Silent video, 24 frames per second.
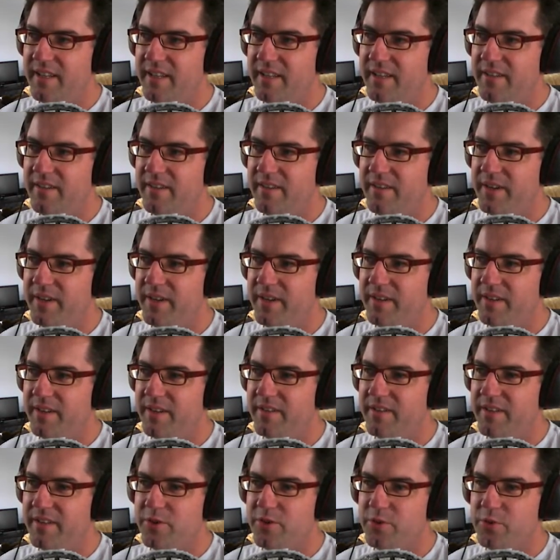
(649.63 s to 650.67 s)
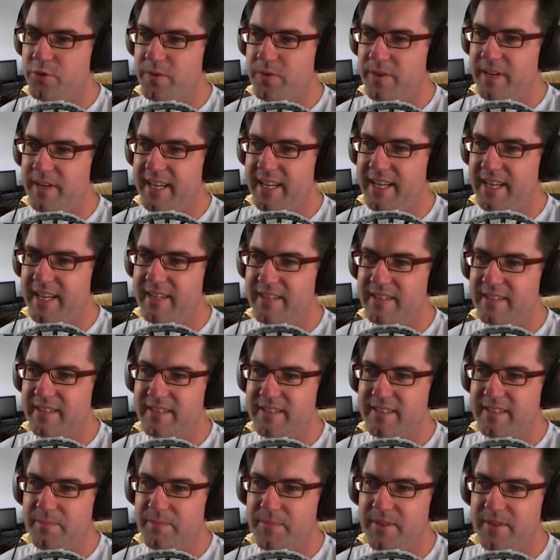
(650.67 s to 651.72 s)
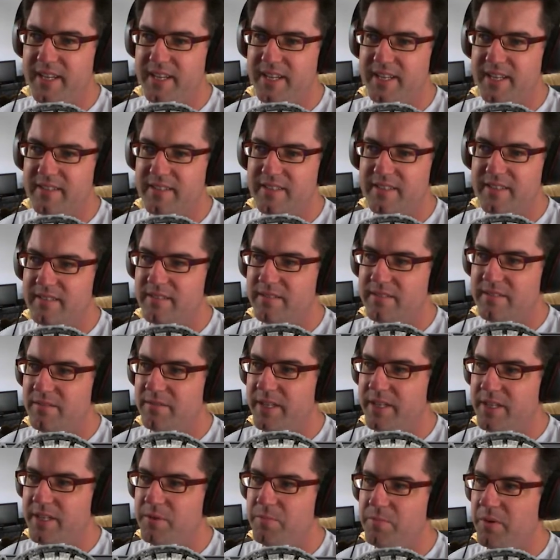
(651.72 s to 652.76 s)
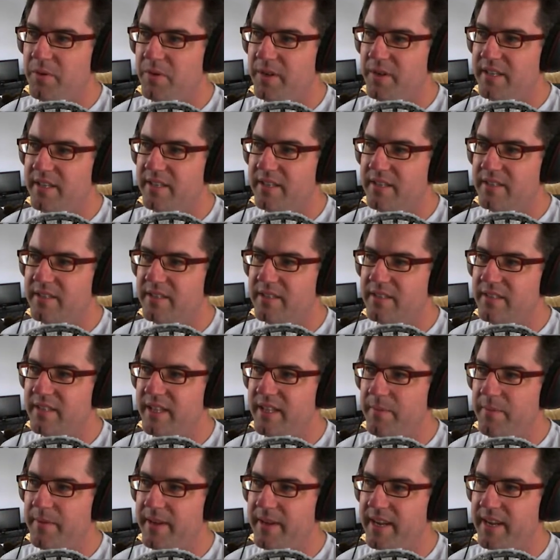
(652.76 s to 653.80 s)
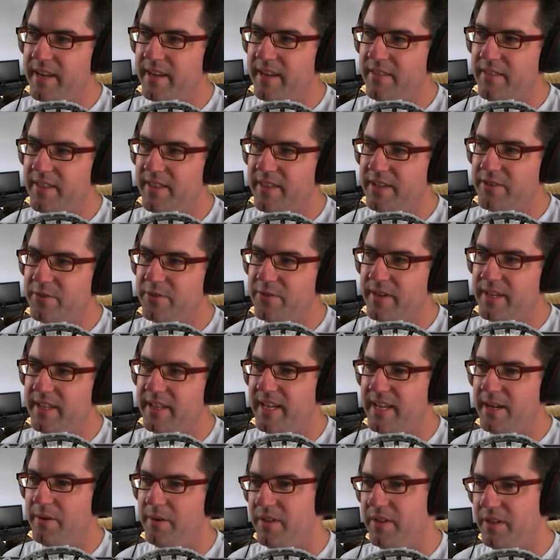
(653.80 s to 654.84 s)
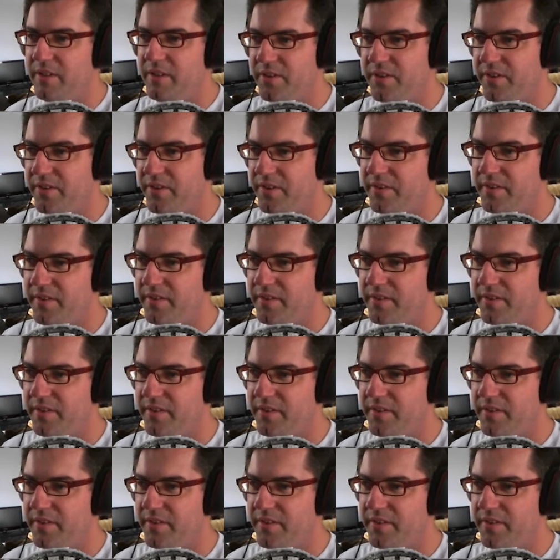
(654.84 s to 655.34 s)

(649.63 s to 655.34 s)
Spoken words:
Have we got a tree, something? Winch point, there we go, that tree there will do.